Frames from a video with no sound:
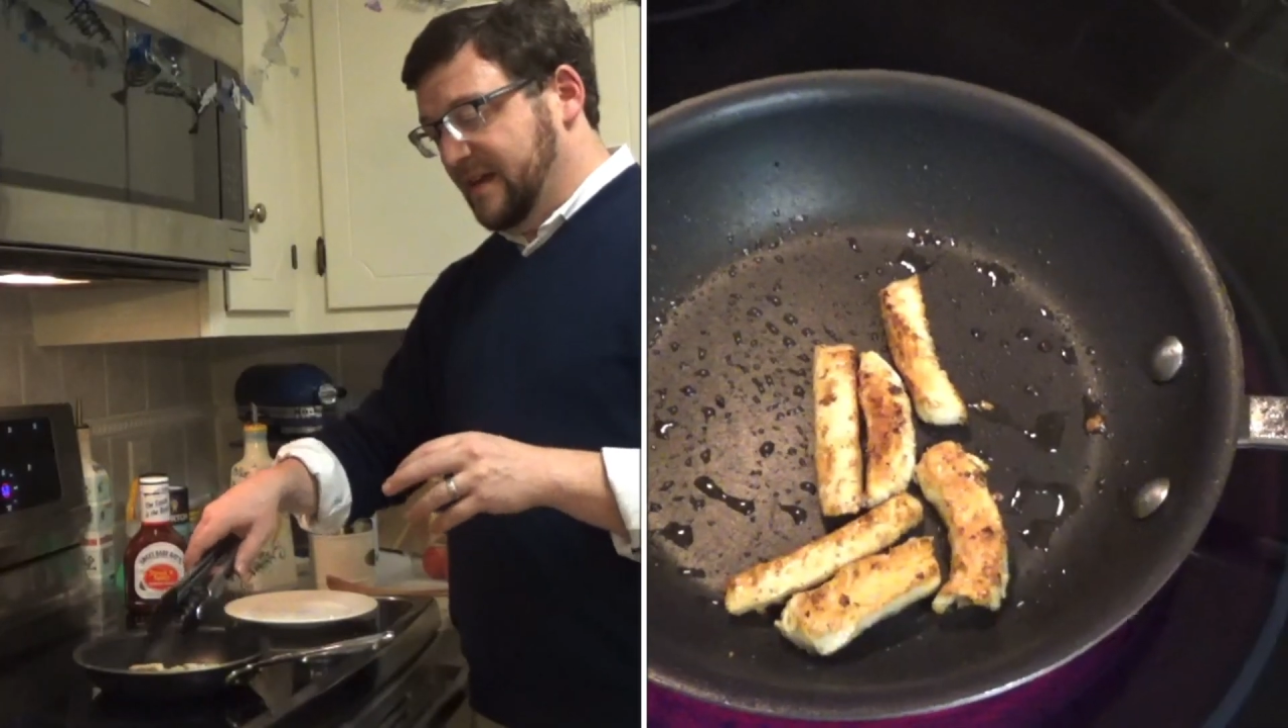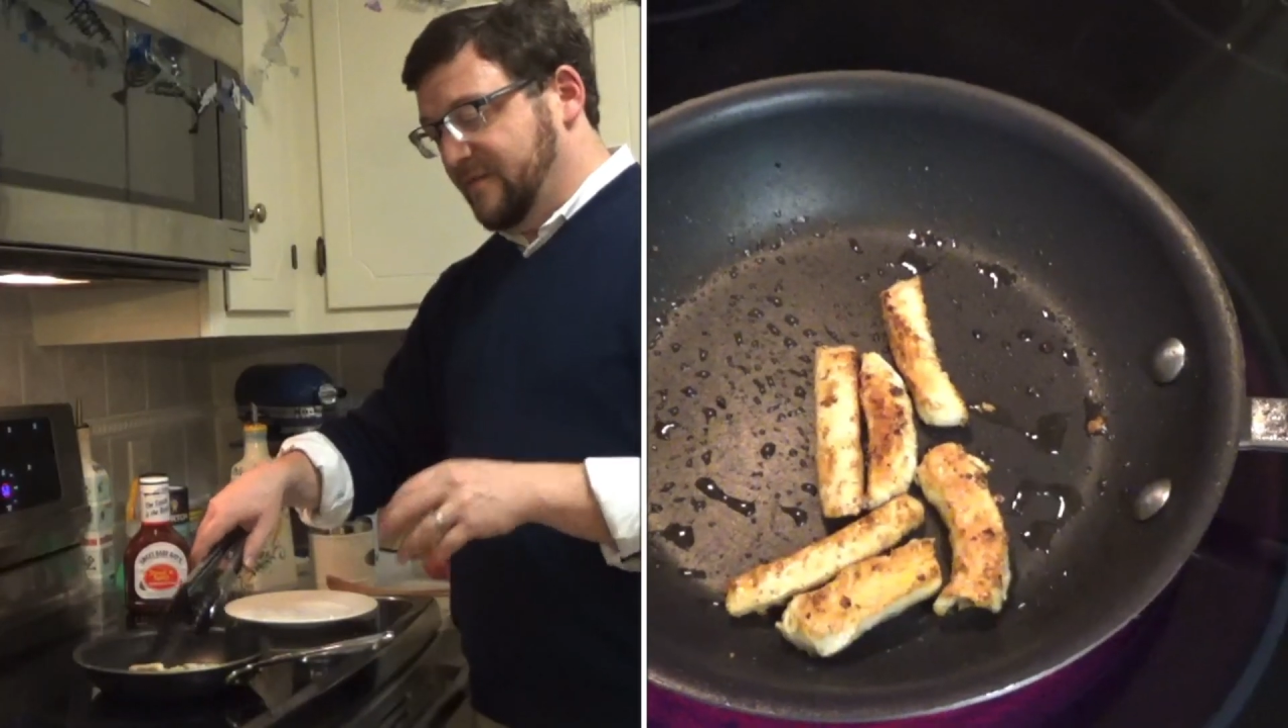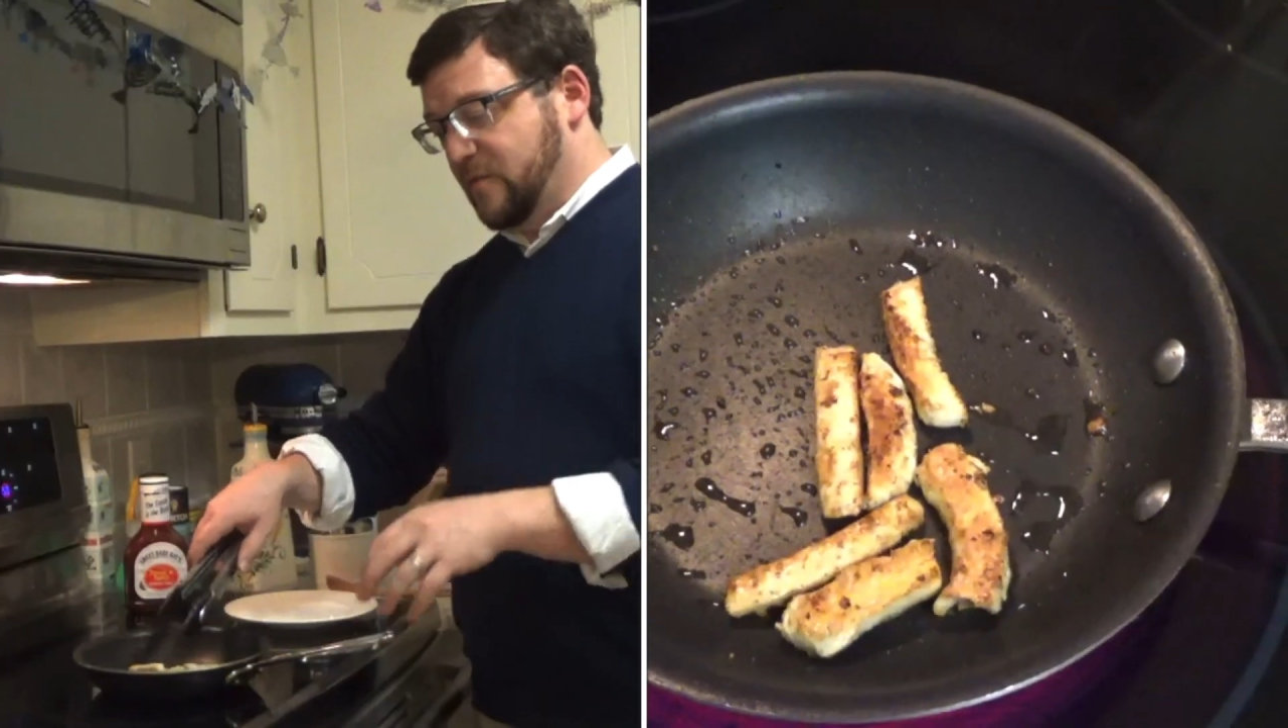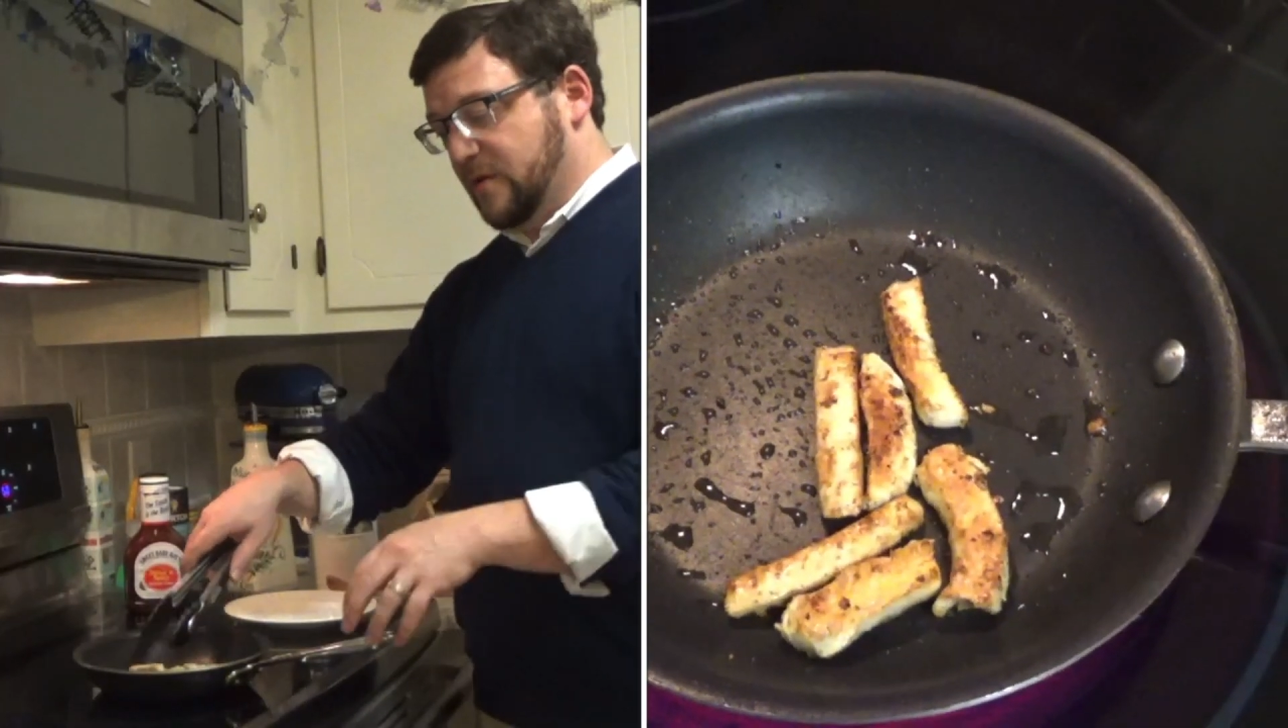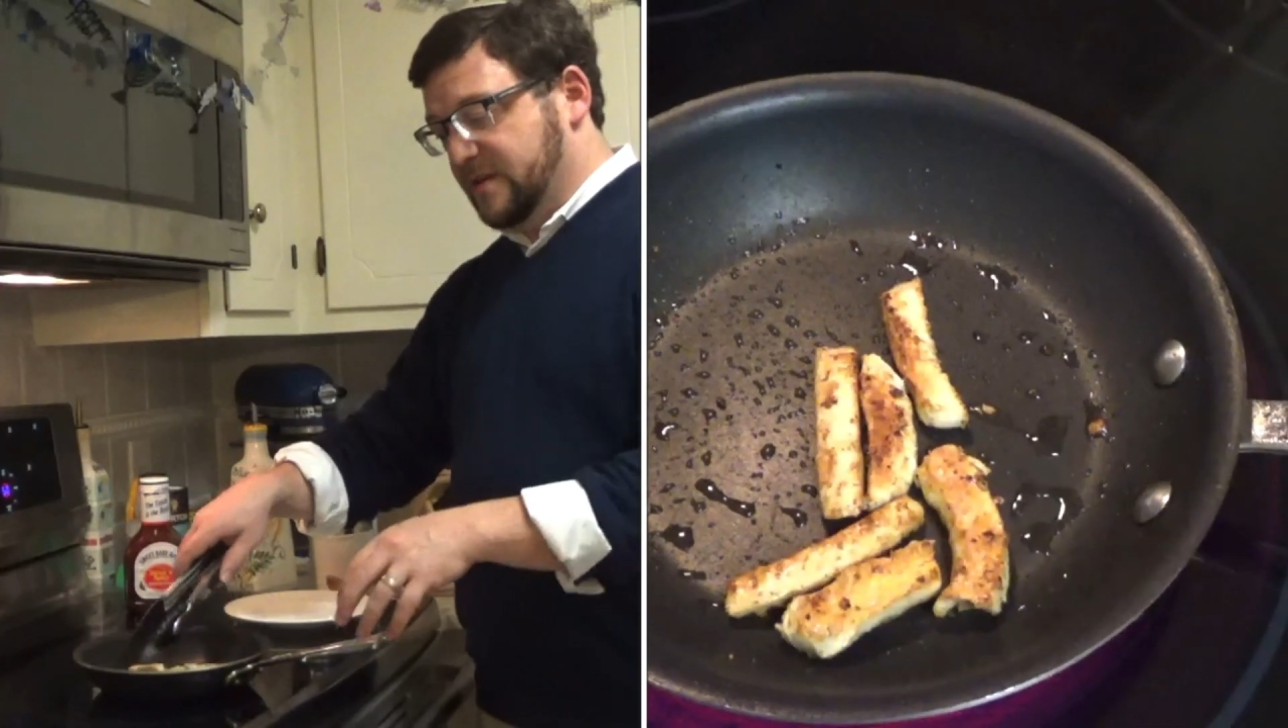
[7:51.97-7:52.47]
of
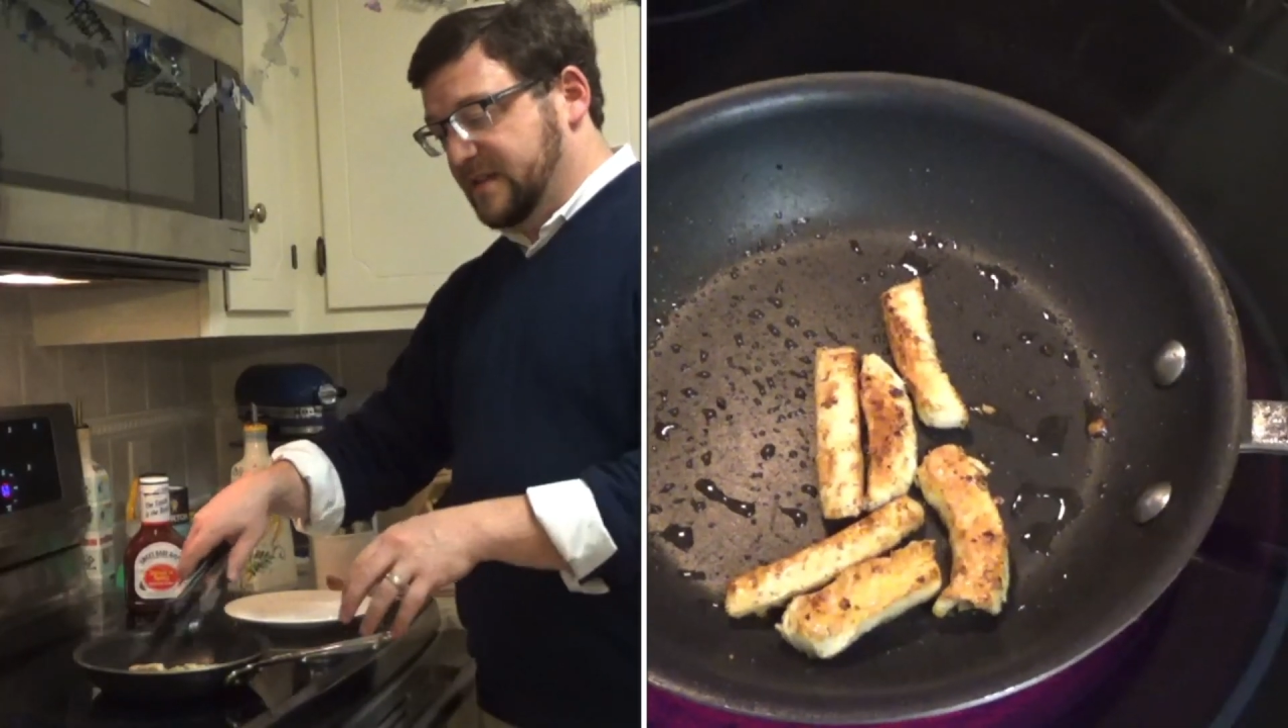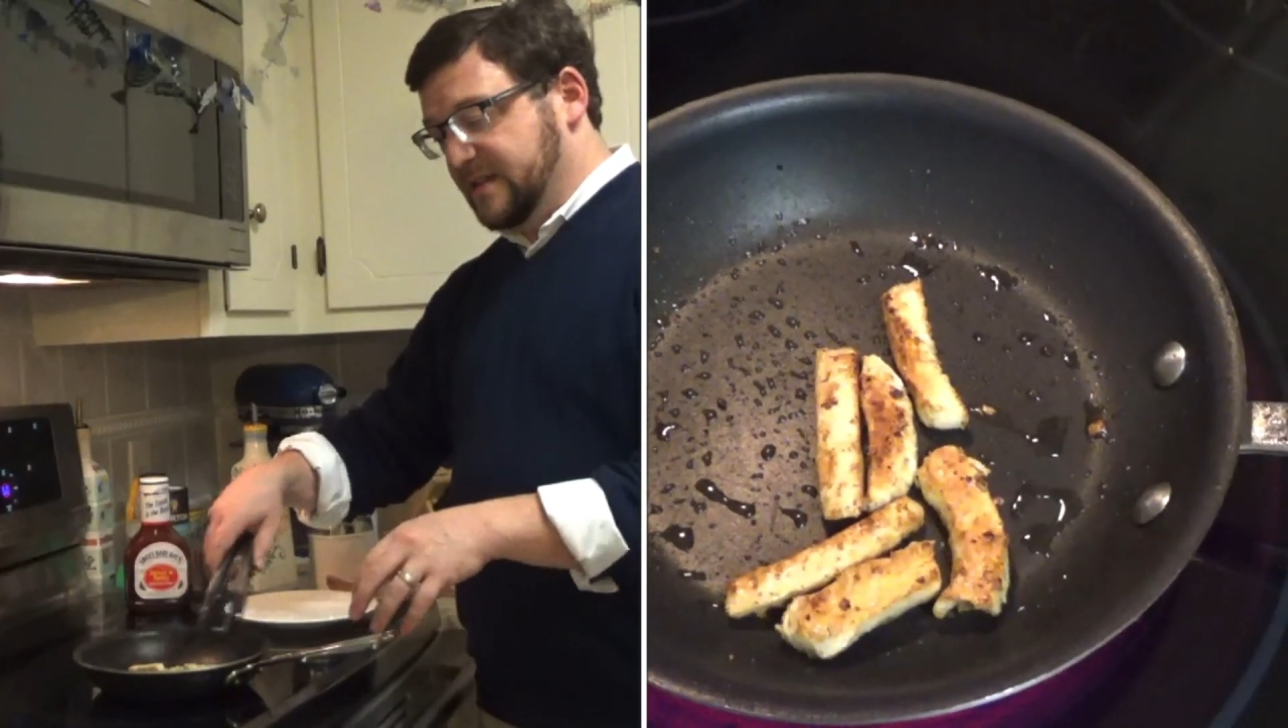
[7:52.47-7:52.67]
course,